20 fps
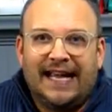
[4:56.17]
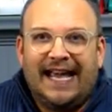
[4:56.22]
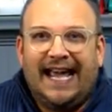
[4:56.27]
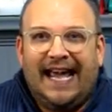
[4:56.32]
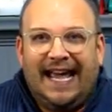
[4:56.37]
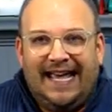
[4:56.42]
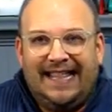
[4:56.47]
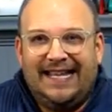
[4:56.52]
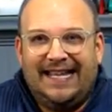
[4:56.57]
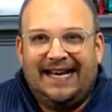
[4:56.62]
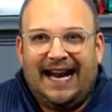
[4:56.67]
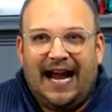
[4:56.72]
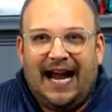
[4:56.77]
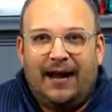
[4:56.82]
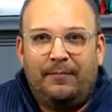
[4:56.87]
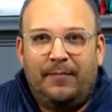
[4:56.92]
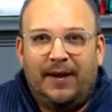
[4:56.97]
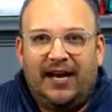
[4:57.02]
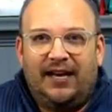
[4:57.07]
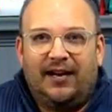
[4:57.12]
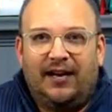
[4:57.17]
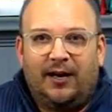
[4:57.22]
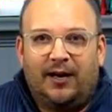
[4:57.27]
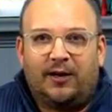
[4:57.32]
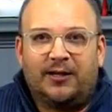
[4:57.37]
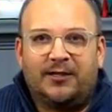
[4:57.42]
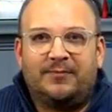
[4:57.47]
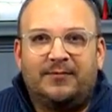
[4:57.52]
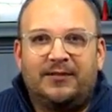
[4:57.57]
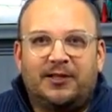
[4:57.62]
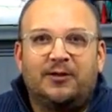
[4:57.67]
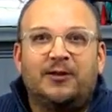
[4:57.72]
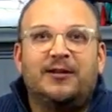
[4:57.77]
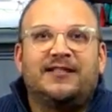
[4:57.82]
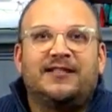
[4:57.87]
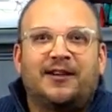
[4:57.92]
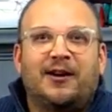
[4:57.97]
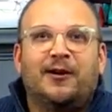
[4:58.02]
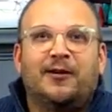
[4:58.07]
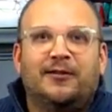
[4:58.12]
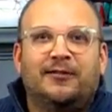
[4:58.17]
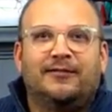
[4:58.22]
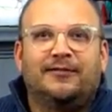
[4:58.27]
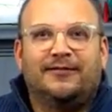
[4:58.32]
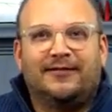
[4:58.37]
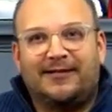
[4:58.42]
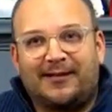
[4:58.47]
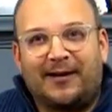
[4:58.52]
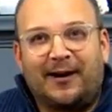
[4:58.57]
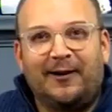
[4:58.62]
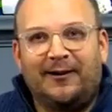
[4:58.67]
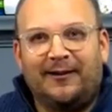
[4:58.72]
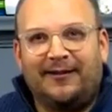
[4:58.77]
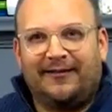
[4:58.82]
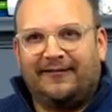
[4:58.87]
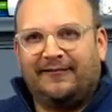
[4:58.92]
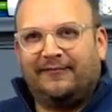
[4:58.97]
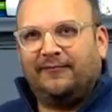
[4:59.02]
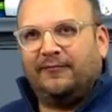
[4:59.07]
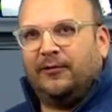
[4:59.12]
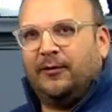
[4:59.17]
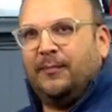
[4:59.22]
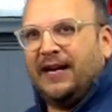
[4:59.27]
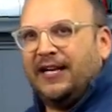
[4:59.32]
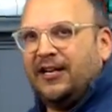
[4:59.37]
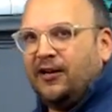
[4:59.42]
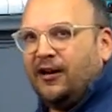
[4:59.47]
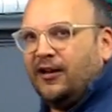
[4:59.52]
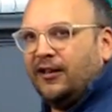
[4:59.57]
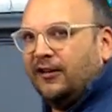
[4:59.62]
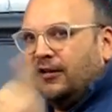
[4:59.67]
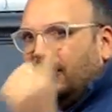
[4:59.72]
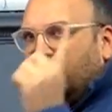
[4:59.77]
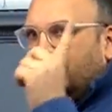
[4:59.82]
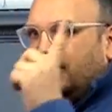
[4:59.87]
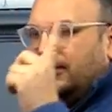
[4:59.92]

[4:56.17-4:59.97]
And then I made a Christmas tree skirt skirt for my daughter.